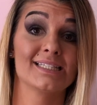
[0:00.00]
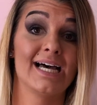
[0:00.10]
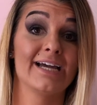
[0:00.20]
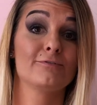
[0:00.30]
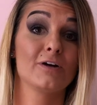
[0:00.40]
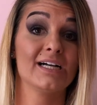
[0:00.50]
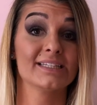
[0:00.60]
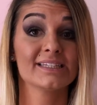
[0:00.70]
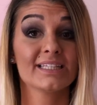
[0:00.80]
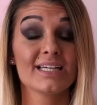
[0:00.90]
in line for
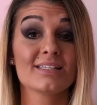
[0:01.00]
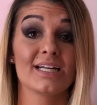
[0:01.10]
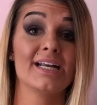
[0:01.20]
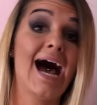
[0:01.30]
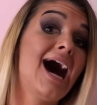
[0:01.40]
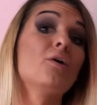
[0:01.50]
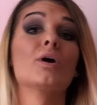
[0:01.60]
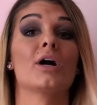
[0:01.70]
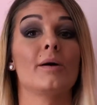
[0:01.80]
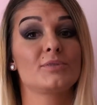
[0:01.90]
at least an
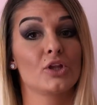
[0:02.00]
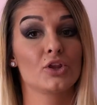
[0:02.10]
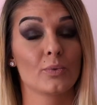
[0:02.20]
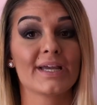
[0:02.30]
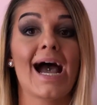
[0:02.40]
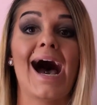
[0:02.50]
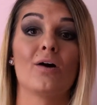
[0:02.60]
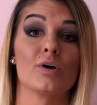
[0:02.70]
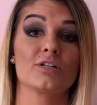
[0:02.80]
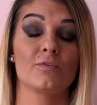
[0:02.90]
hour, up to 3
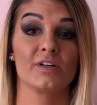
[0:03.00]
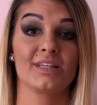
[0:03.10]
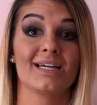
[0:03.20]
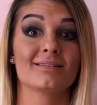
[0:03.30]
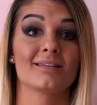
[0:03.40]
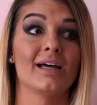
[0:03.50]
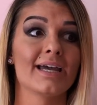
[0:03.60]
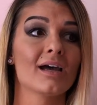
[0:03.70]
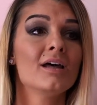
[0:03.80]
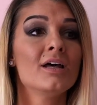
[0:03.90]
hours for things
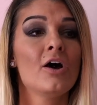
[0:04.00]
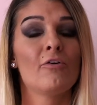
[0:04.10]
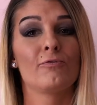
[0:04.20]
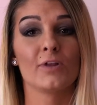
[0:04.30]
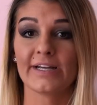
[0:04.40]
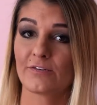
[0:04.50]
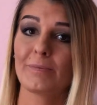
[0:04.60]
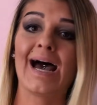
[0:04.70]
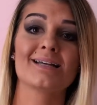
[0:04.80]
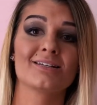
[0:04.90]
like Flight of
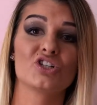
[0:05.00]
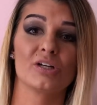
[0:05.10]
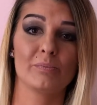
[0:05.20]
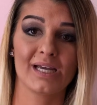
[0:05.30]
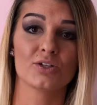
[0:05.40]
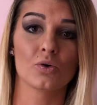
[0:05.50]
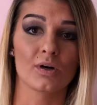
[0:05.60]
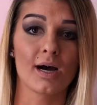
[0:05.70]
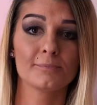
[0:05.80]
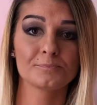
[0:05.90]
Passage in
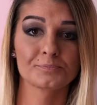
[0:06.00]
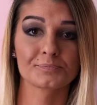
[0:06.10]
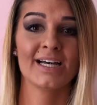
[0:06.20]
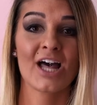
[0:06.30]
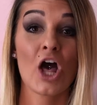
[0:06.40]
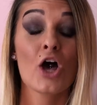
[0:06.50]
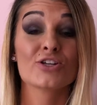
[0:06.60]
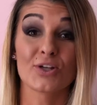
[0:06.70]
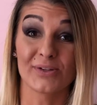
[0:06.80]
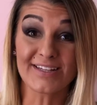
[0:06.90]
Pandora.
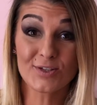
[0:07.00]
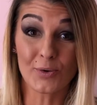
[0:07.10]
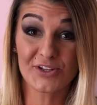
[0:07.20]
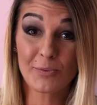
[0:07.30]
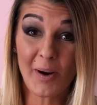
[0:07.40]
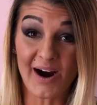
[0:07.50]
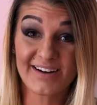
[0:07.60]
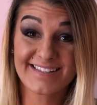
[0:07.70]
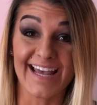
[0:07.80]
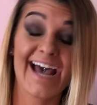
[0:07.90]
So let's go to the
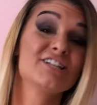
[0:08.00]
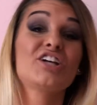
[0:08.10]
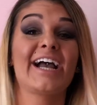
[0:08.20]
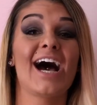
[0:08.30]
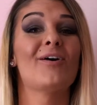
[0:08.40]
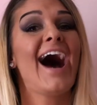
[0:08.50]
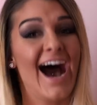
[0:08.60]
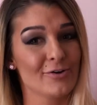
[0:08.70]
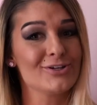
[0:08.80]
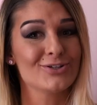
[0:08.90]
parks and check out
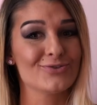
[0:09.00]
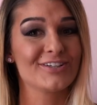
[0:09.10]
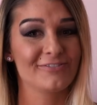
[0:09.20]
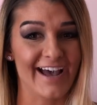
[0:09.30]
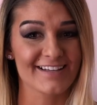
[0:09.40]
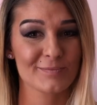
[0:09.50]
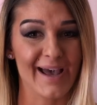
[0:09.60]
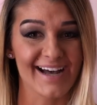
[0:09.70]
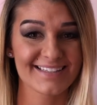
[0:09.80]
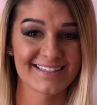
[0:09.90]
how you use a
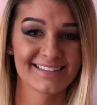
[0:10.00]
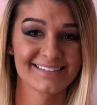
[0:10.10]
FastPass.